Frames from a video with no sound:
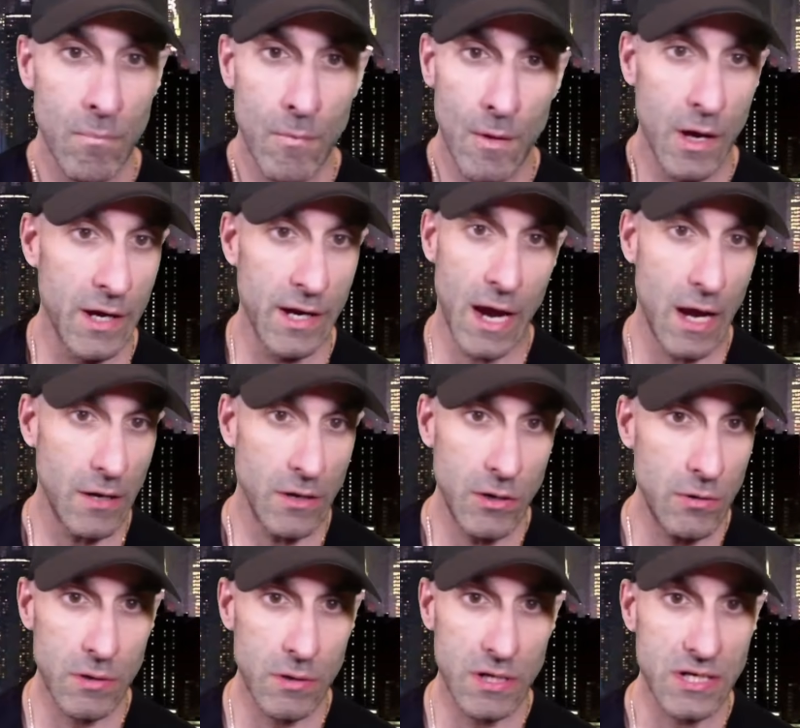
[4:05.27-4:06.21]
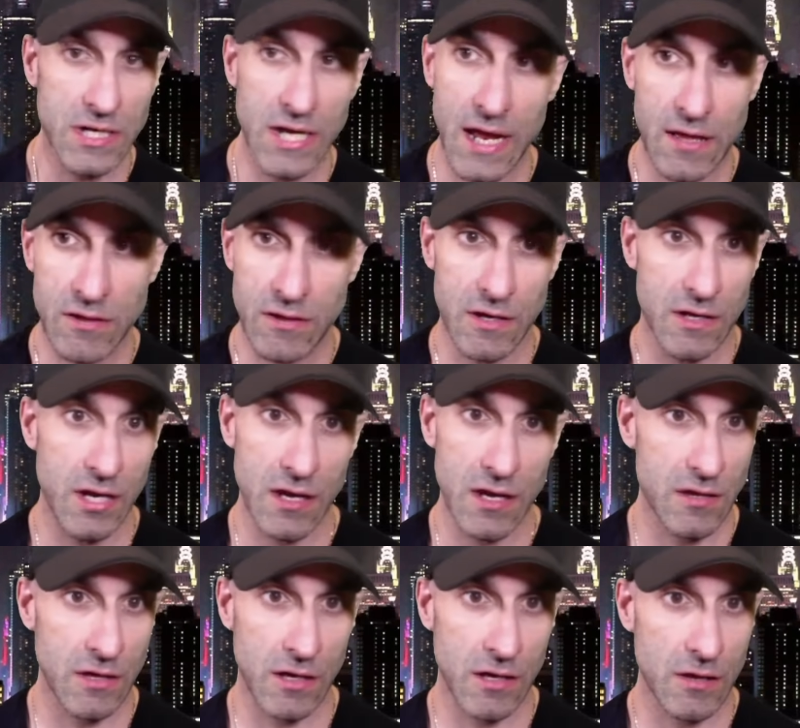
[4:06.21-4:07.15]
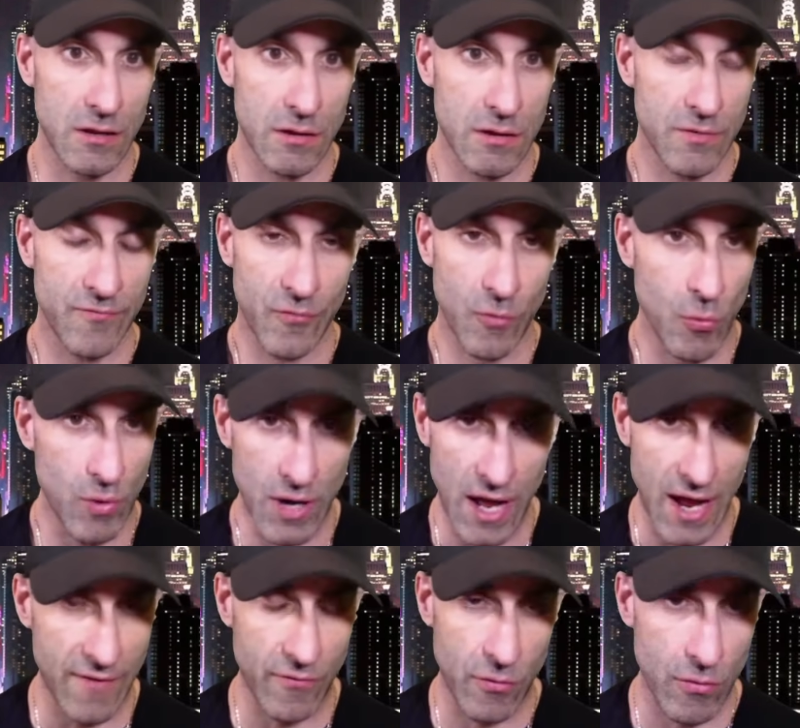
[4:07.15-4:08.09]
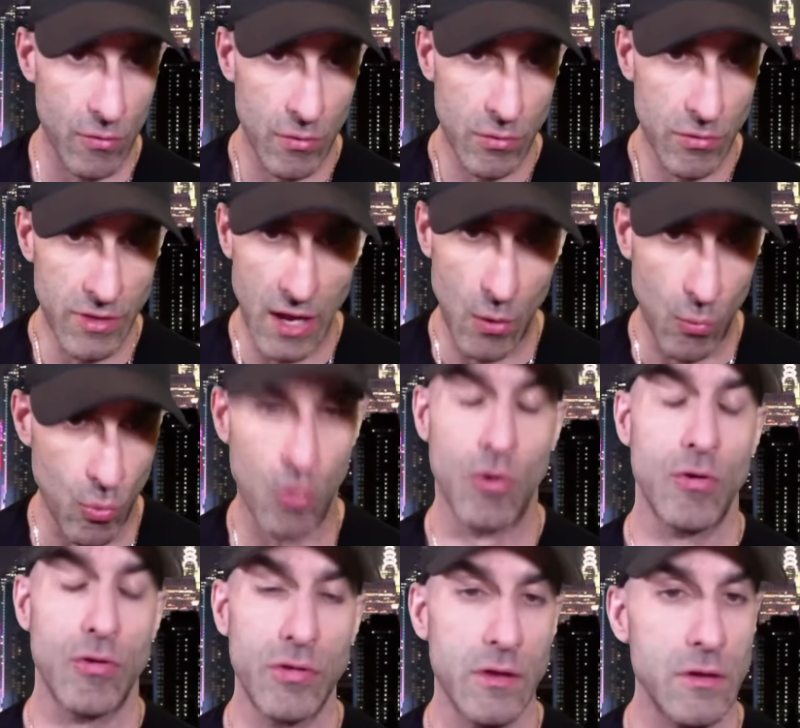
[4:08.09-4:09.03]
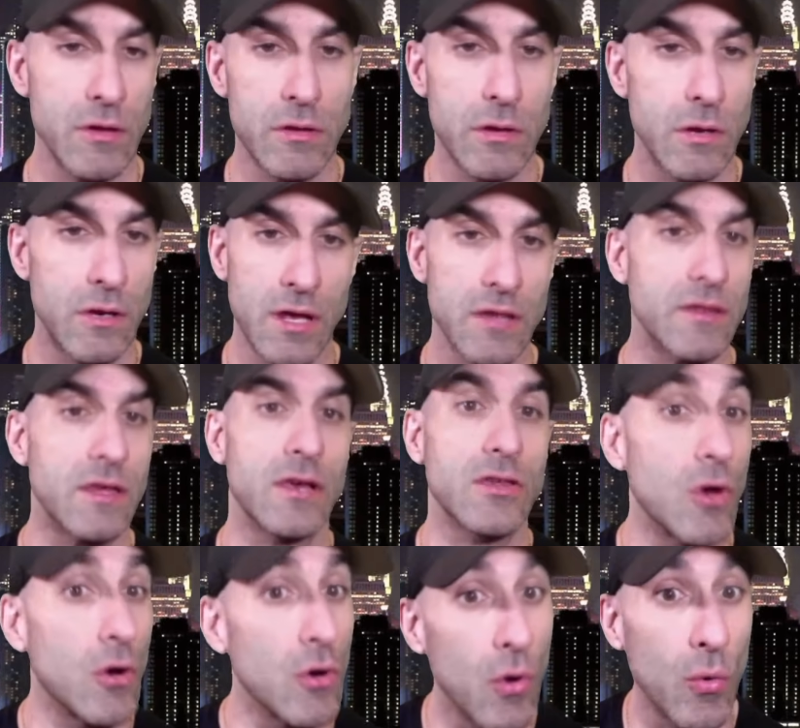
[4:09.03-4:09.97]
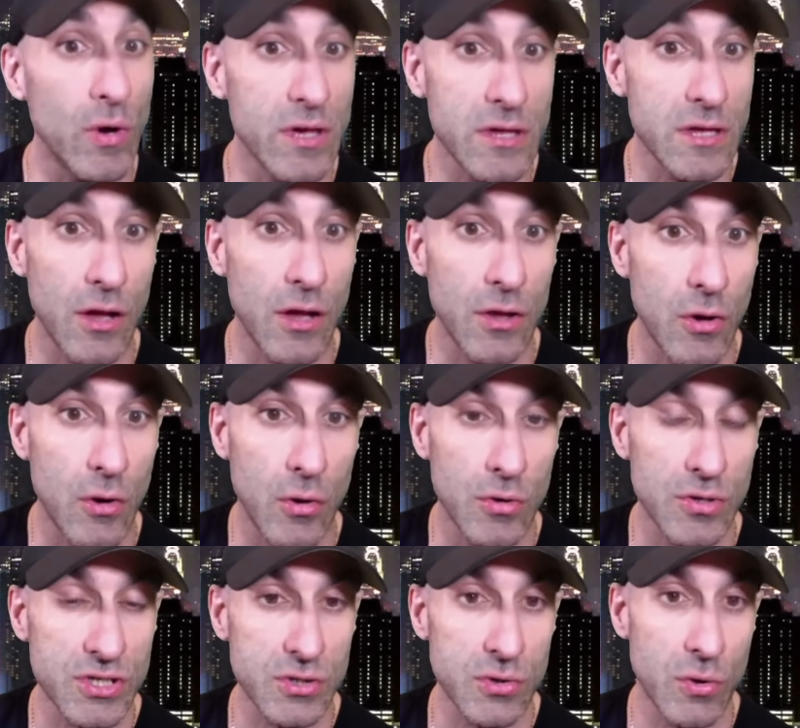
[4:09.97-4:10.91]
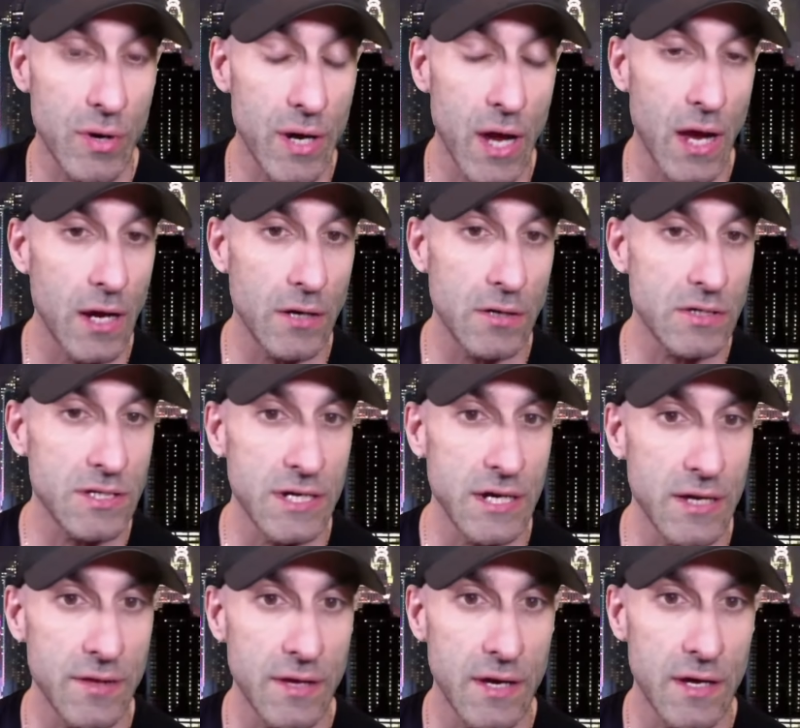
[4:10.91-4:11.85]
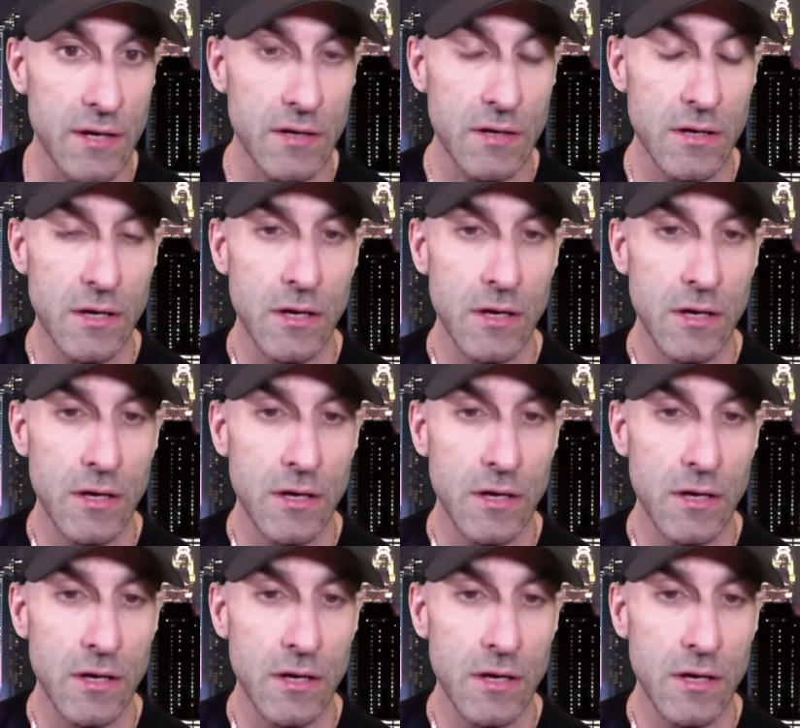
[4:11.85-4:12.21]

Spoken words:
Again, you can take statistics for whatever they're worth. And statistics don't always tell the whole story. I understand that.